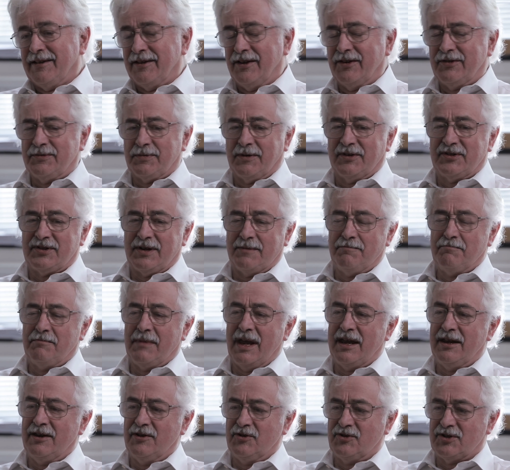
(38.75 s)
This was a
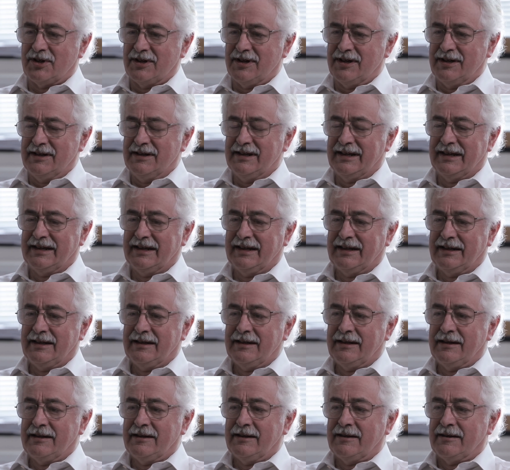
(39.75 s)
major
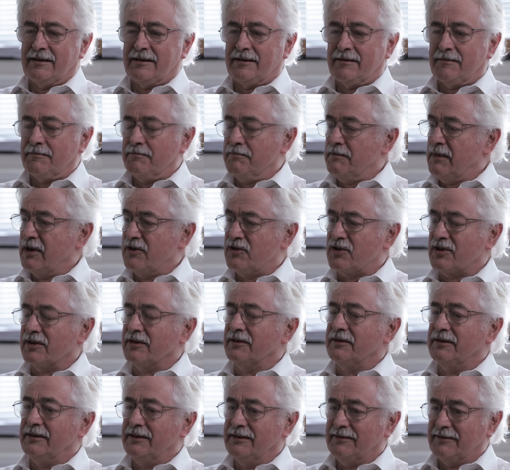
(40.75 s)

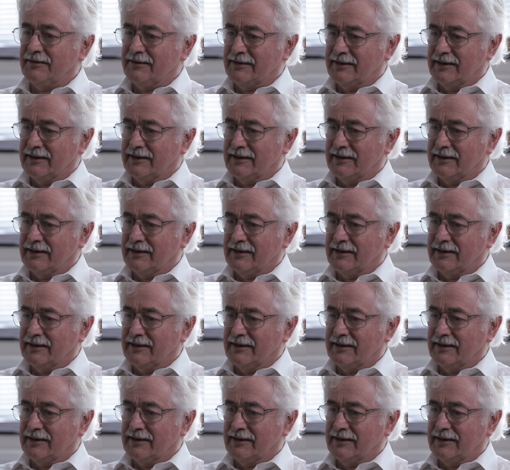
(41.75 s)
mission